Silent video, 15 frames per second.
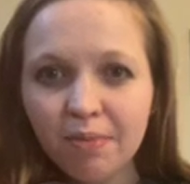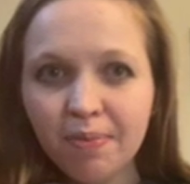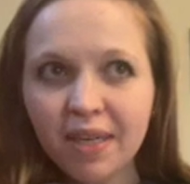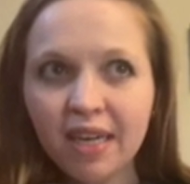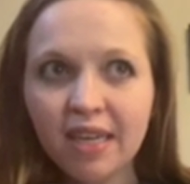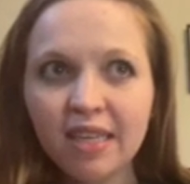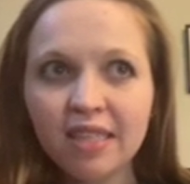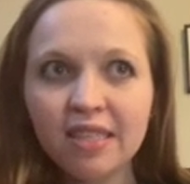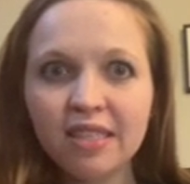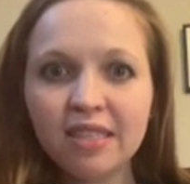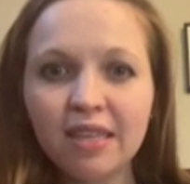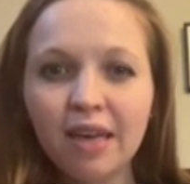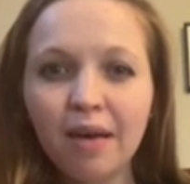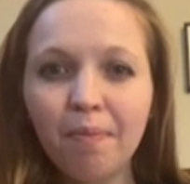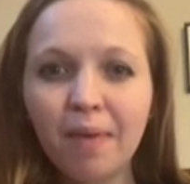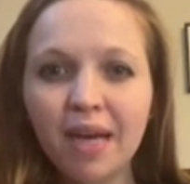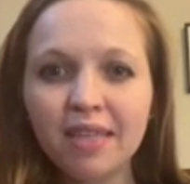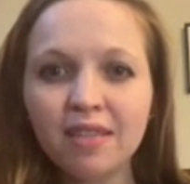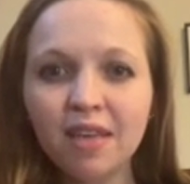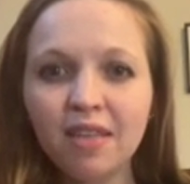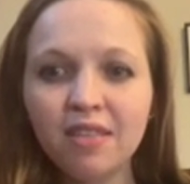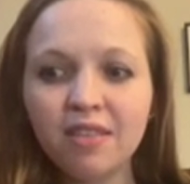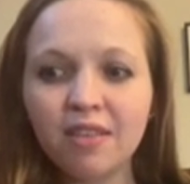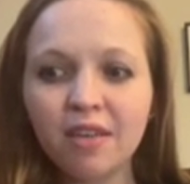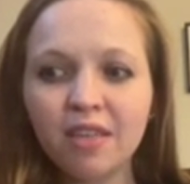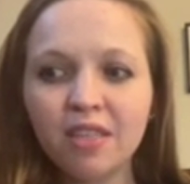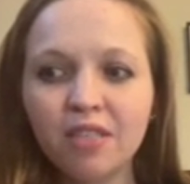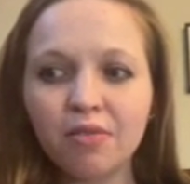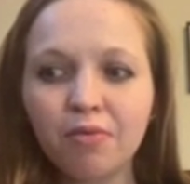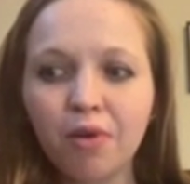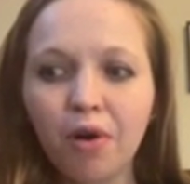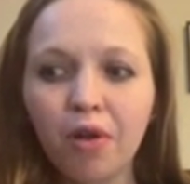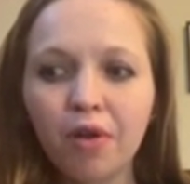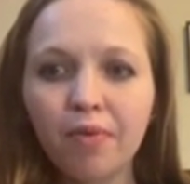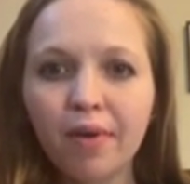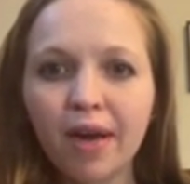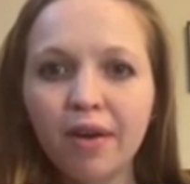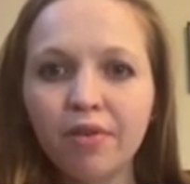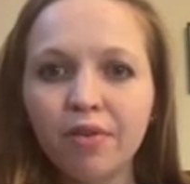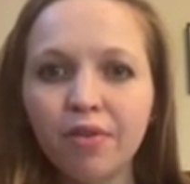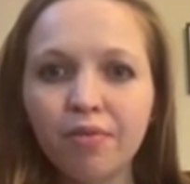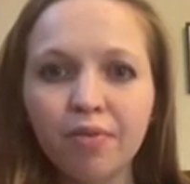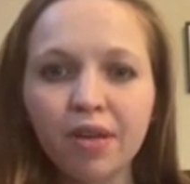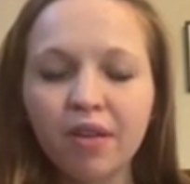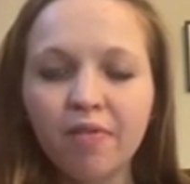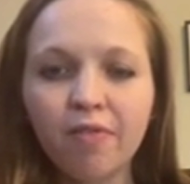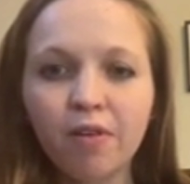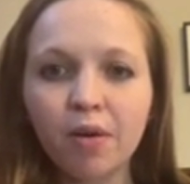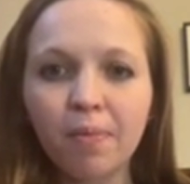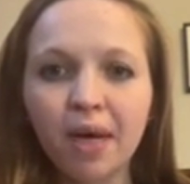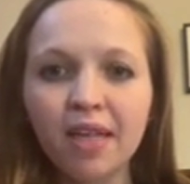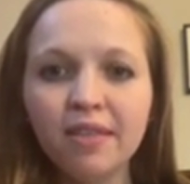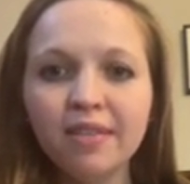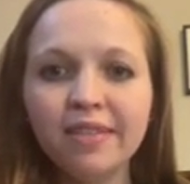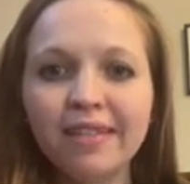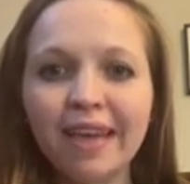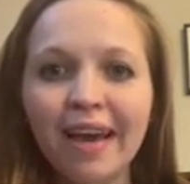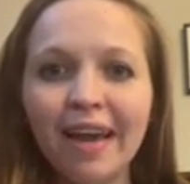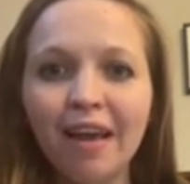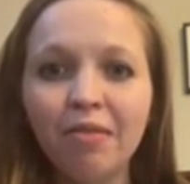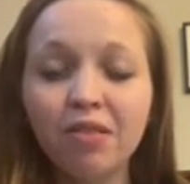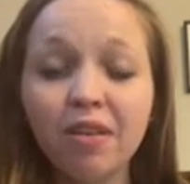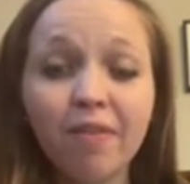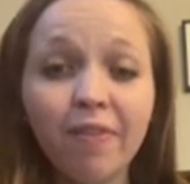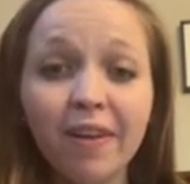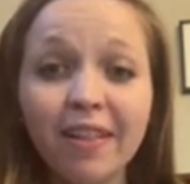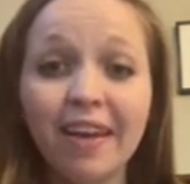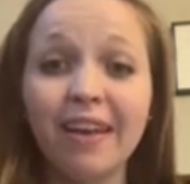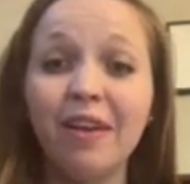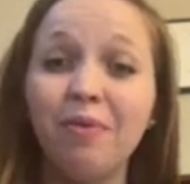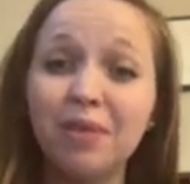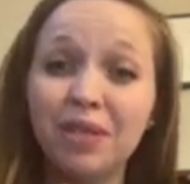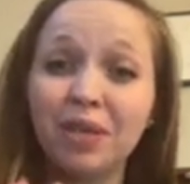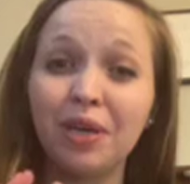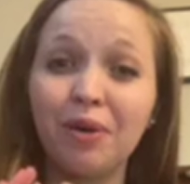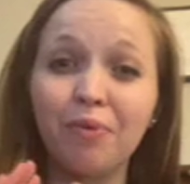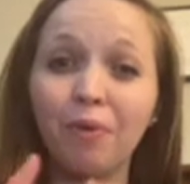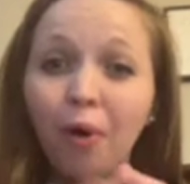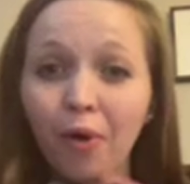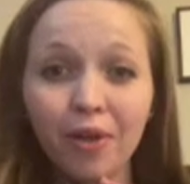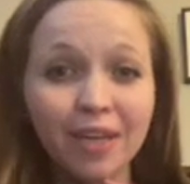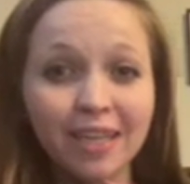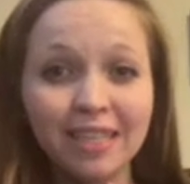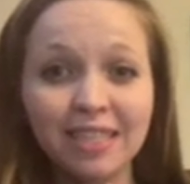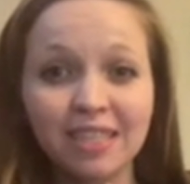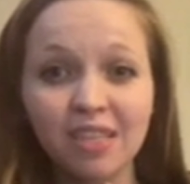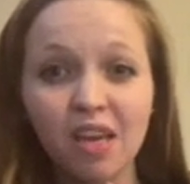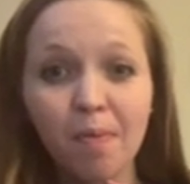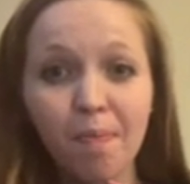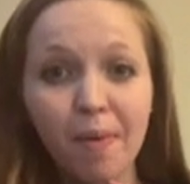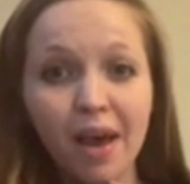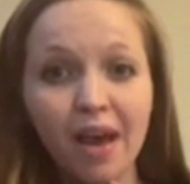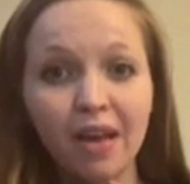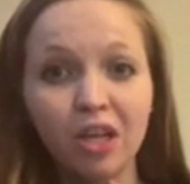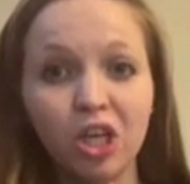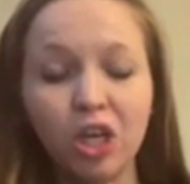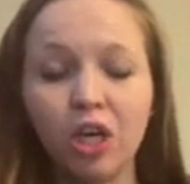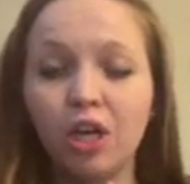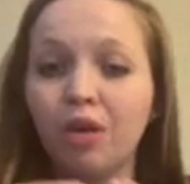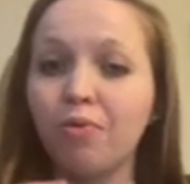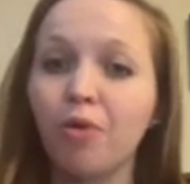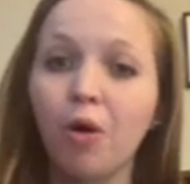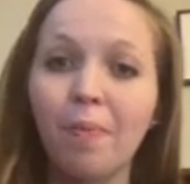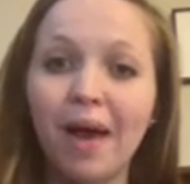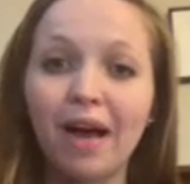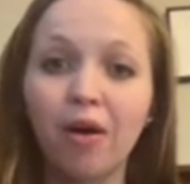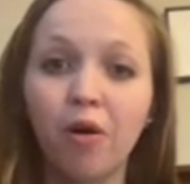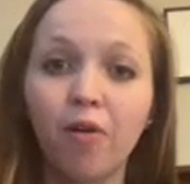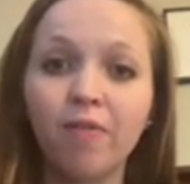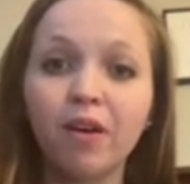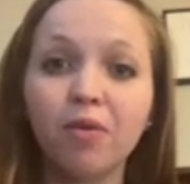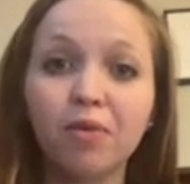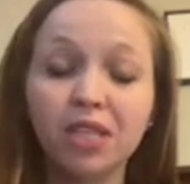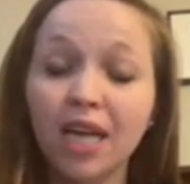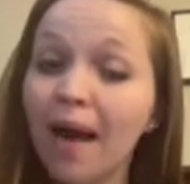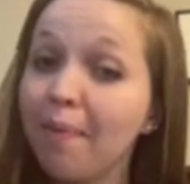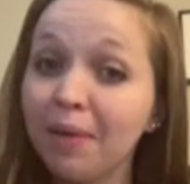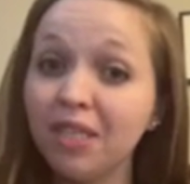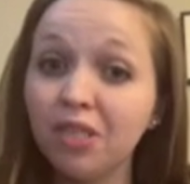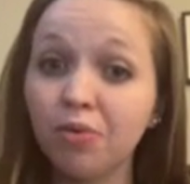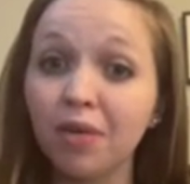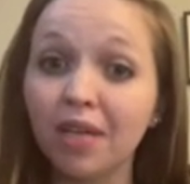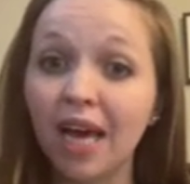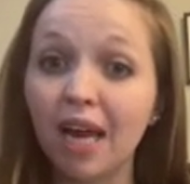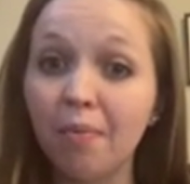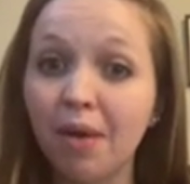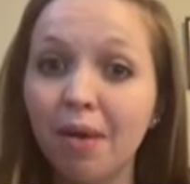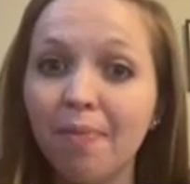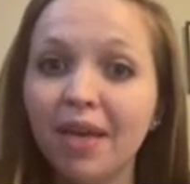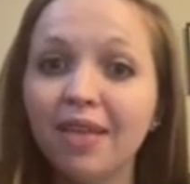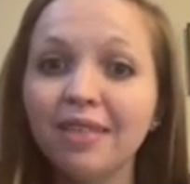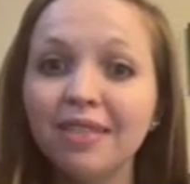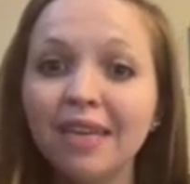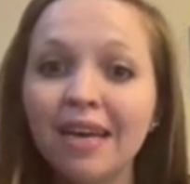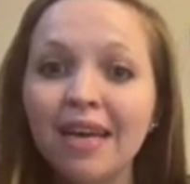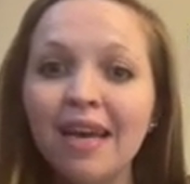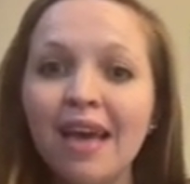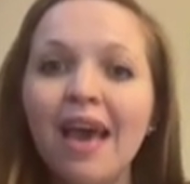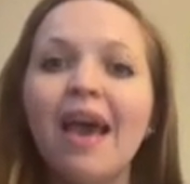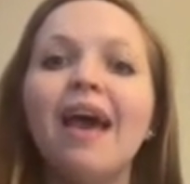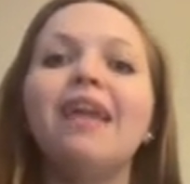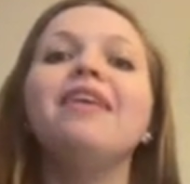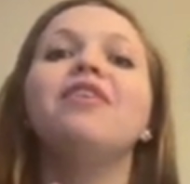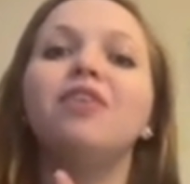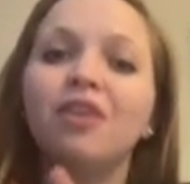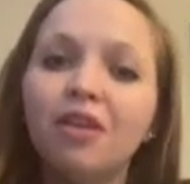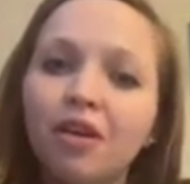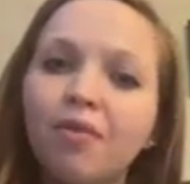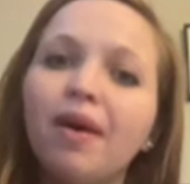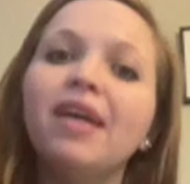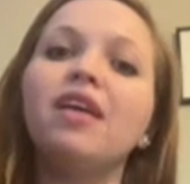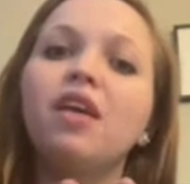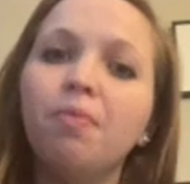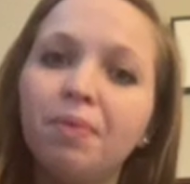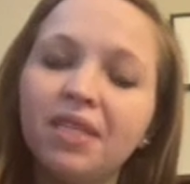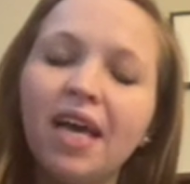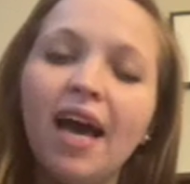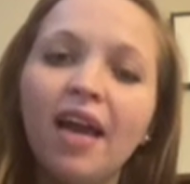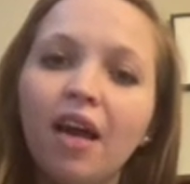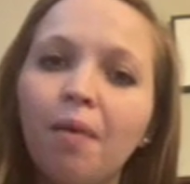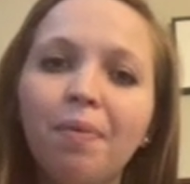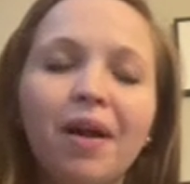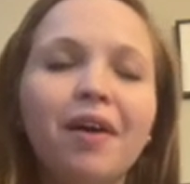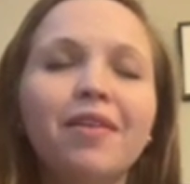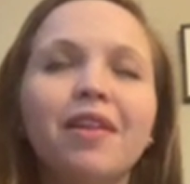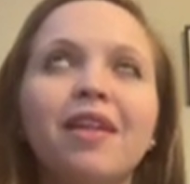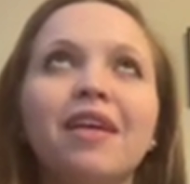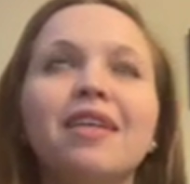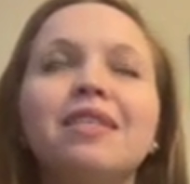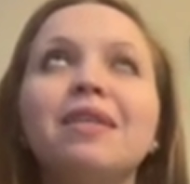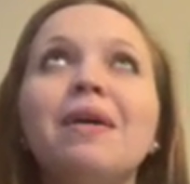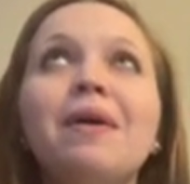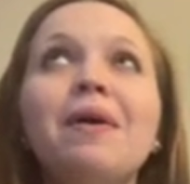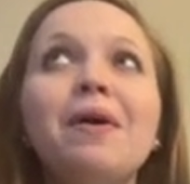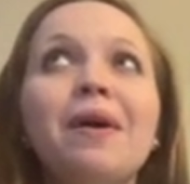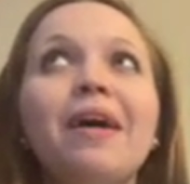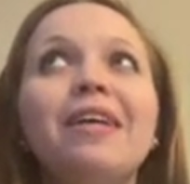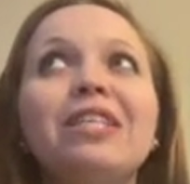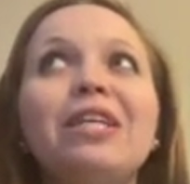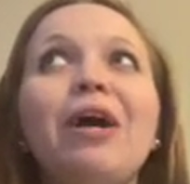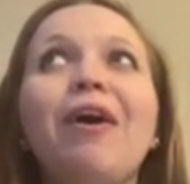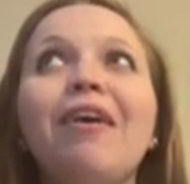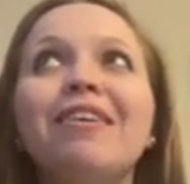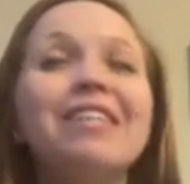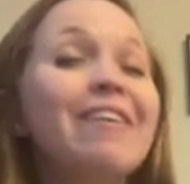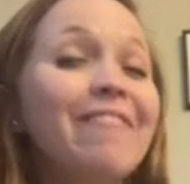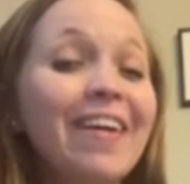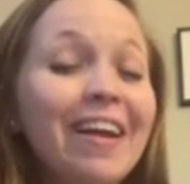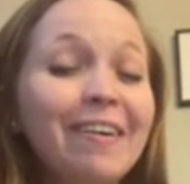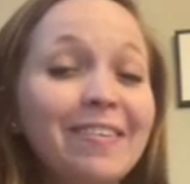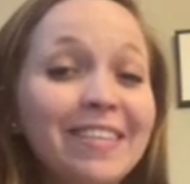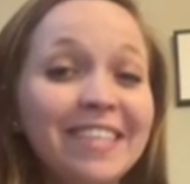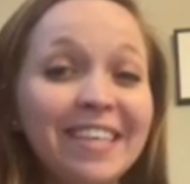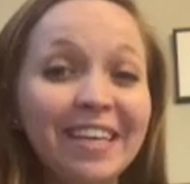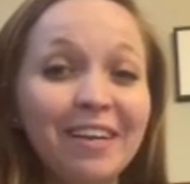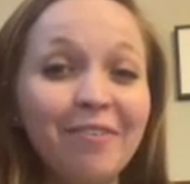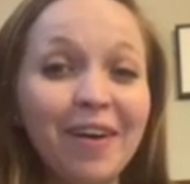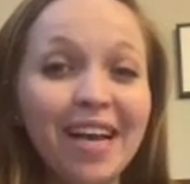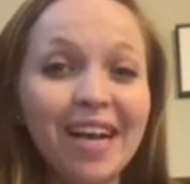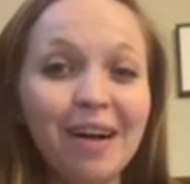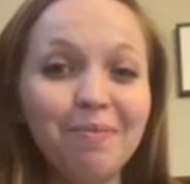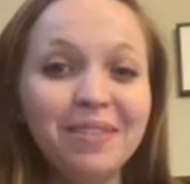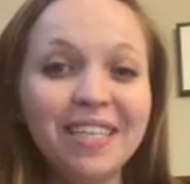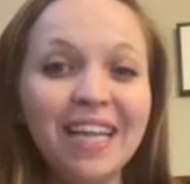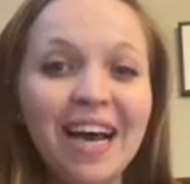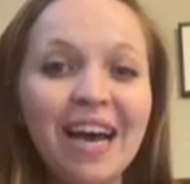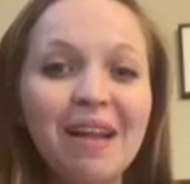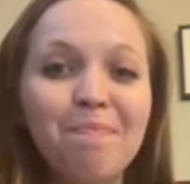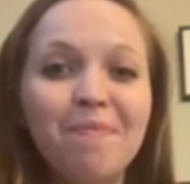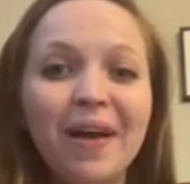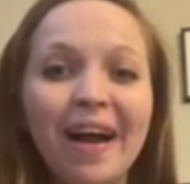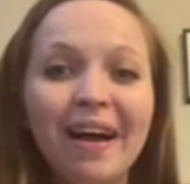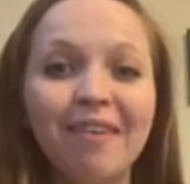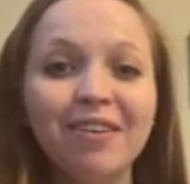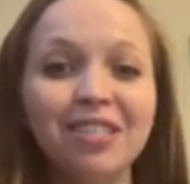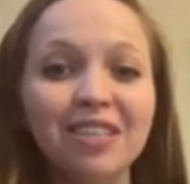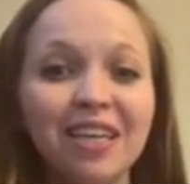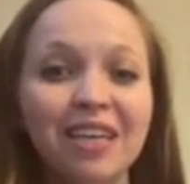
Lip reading: because my son started to roll around 3-4 months, and I was afraid that he was going to roll in his sleep and couldn't roll back over, which happens to a lot of babies, and he couldn't quite keep his head up and all the things. So I was afraid I wasn't going to wake up to that, but I was